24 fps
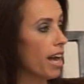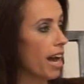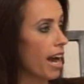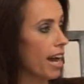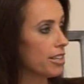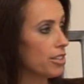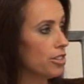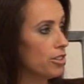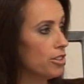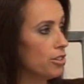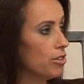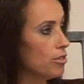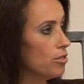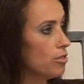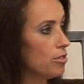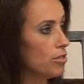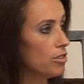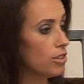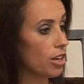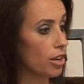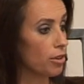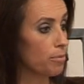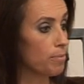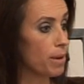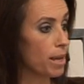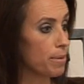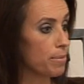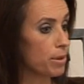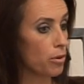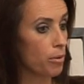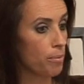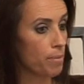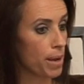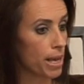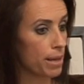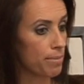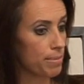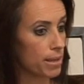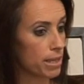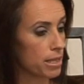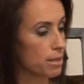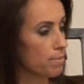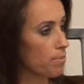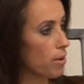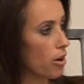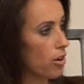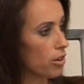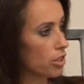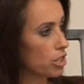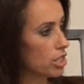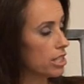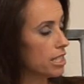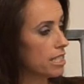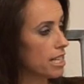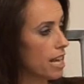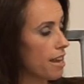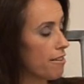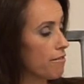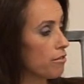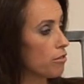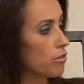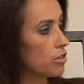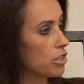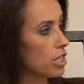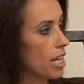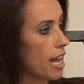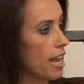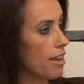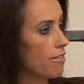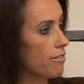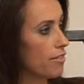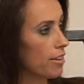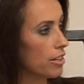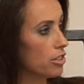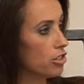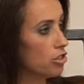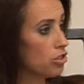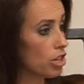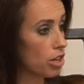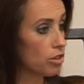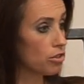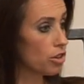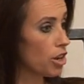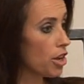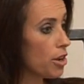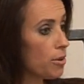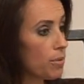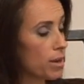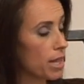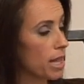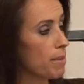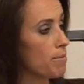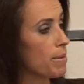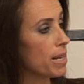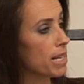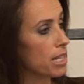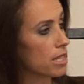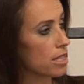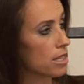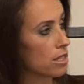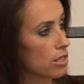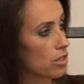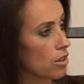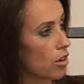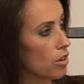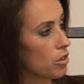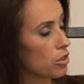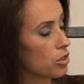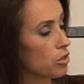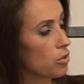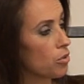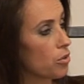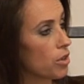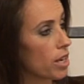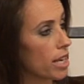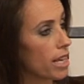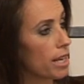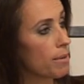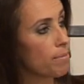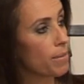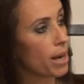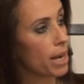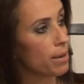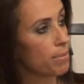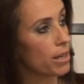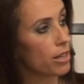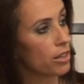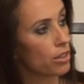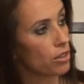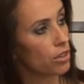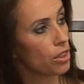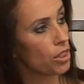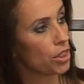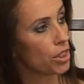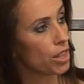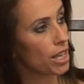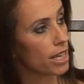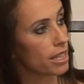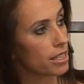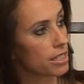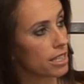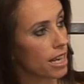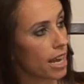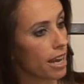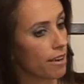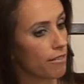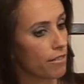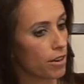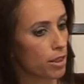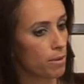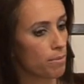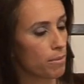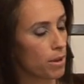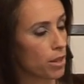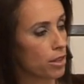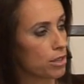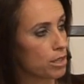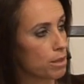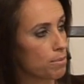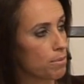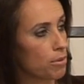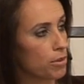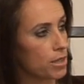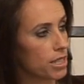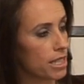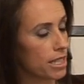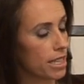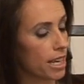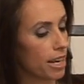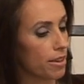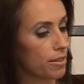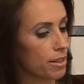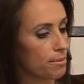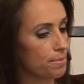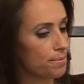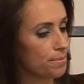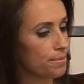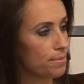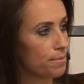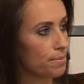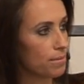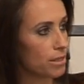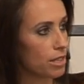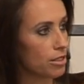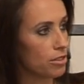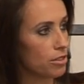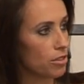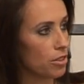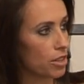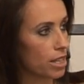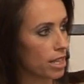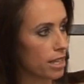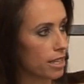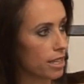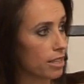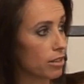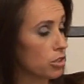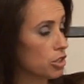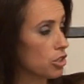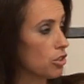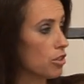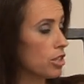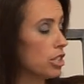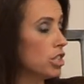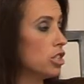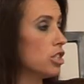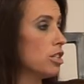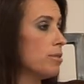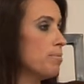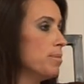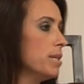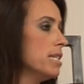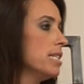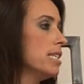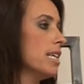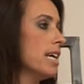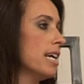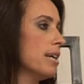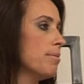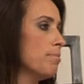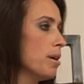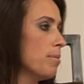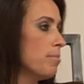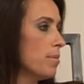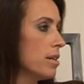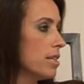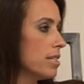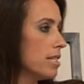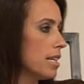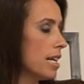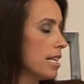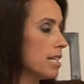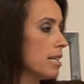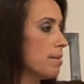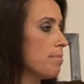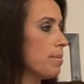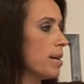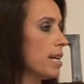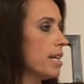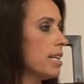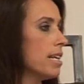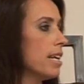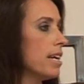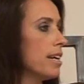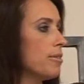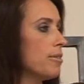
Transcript: and you, you know, maybe your baby is partially deaf or deaf and you don't know when they're meant to start talking, mm. it might be a good thing to have other mothers pointing out that, mm, don't you think little but Johnny should be saying mum yeah, and dad Absolutely,